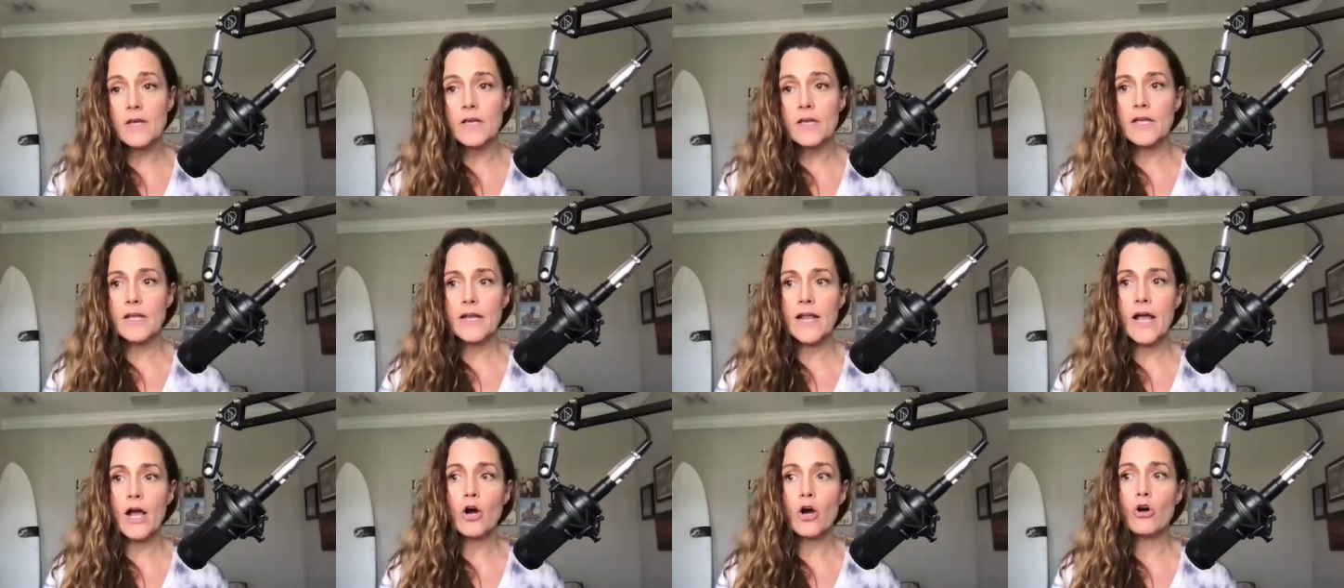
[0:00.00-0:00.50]

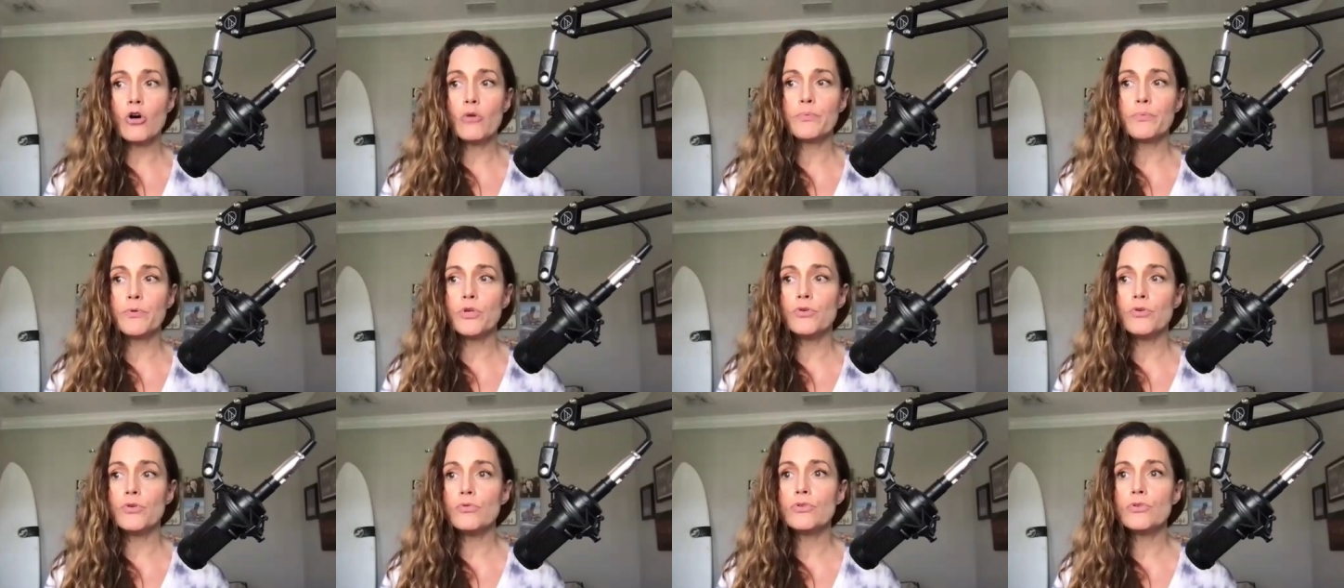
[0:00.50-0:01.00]
can help
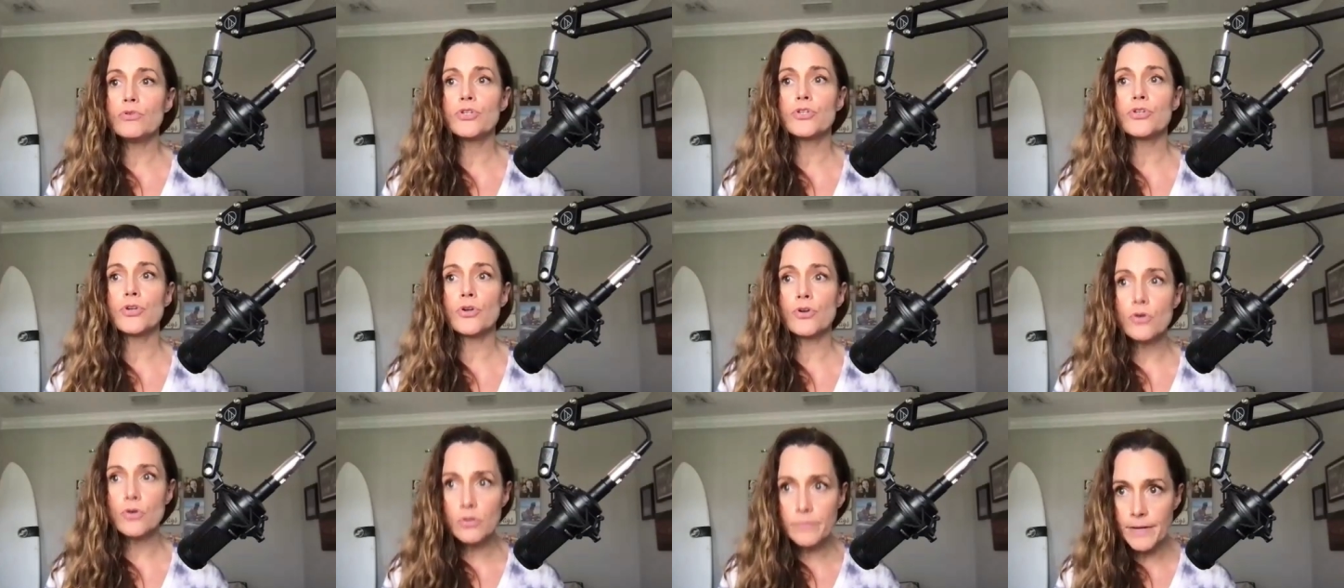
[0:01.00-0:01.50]
you
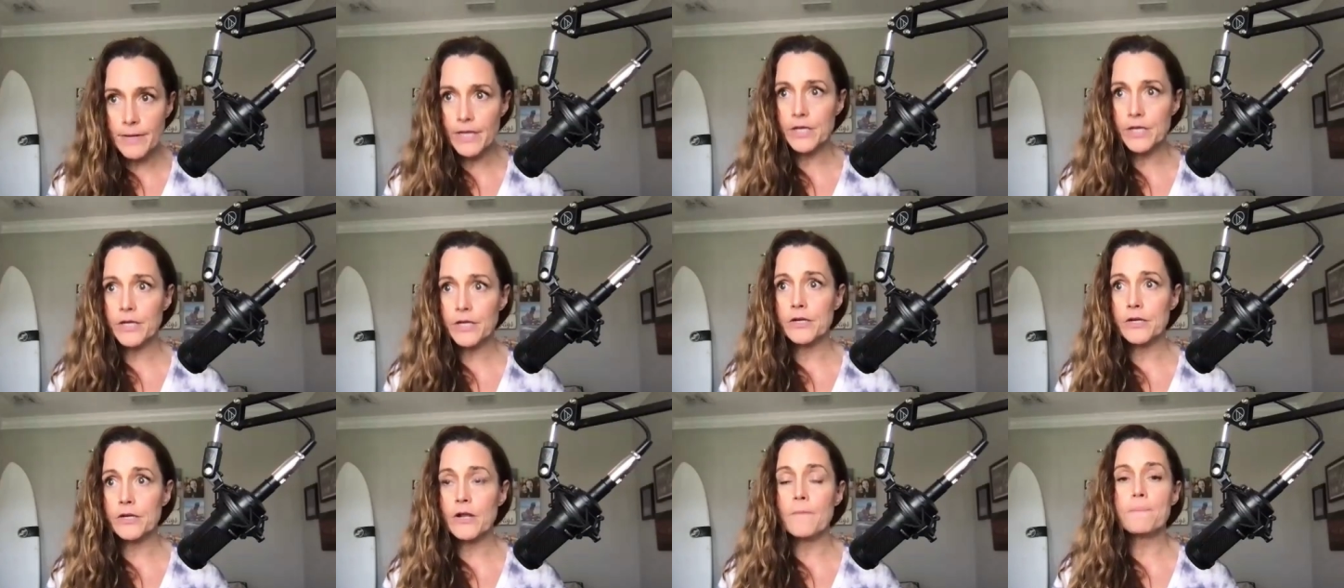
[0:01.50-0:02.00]

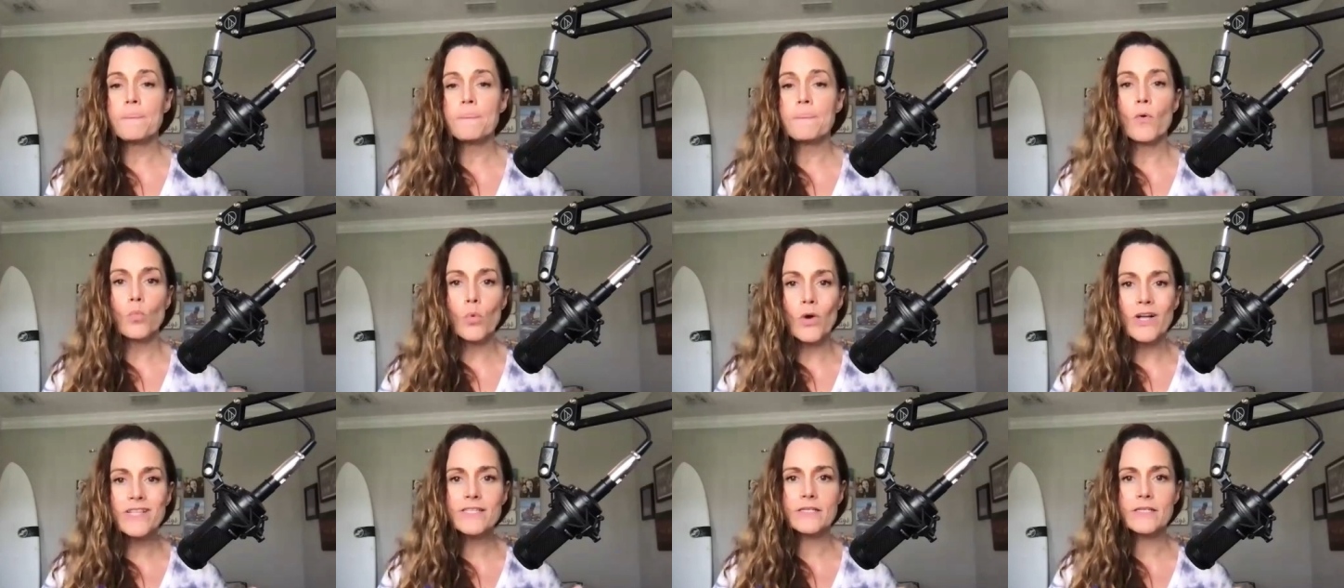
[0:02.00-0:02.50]
determine
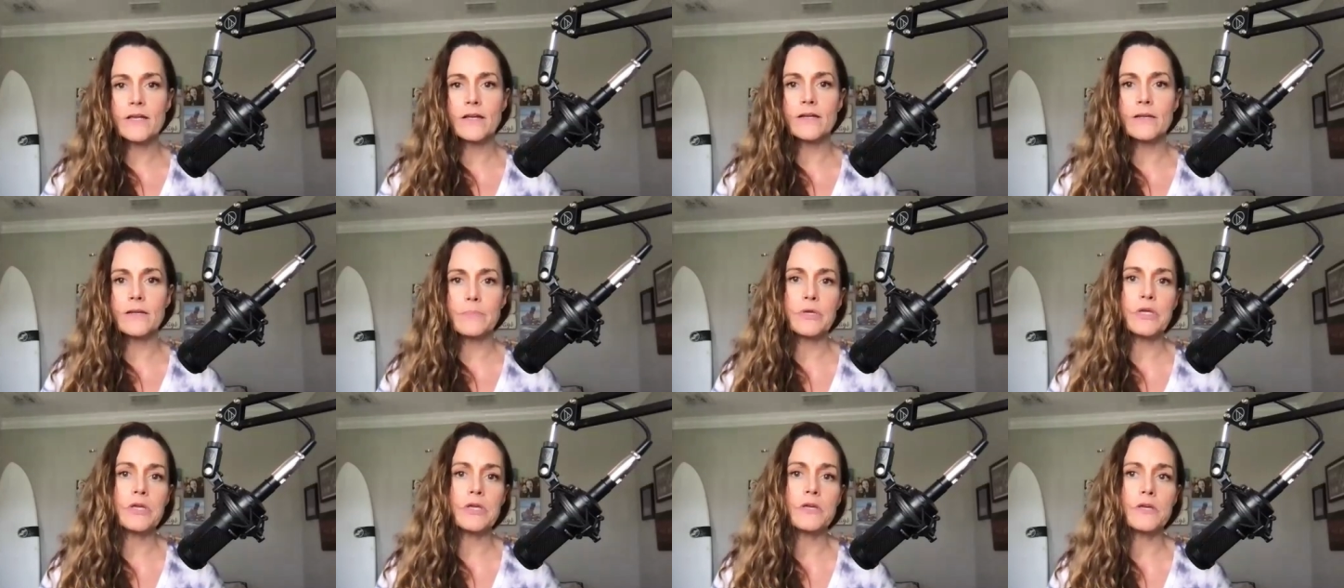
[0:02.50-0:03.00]
what's going to
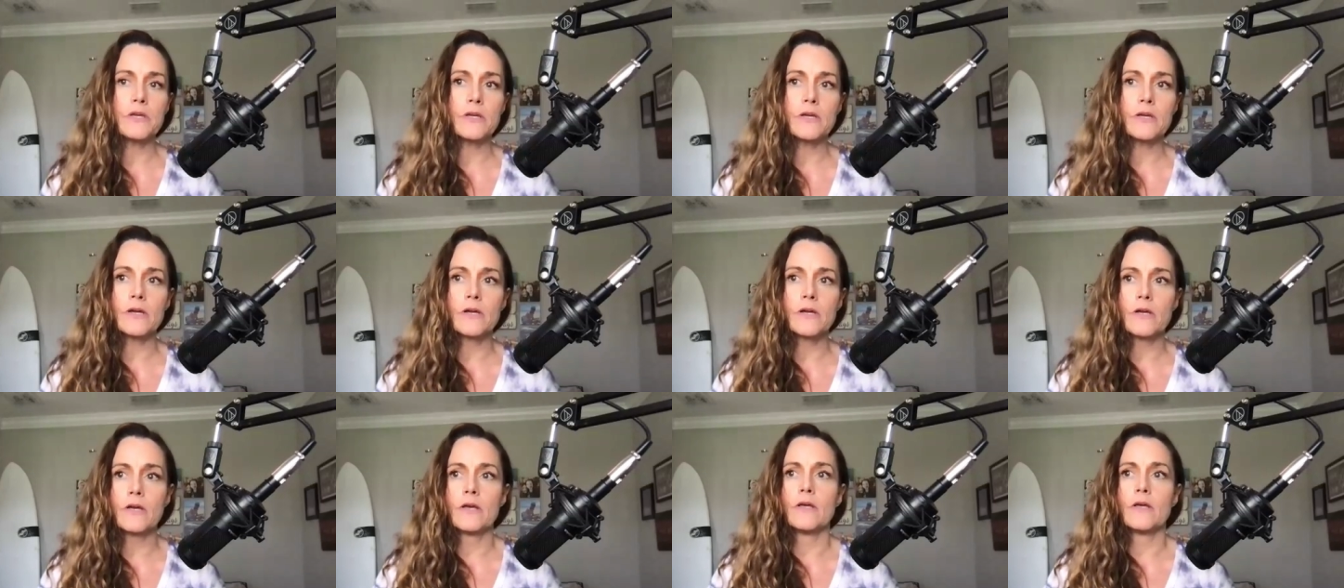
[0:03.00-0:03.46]
be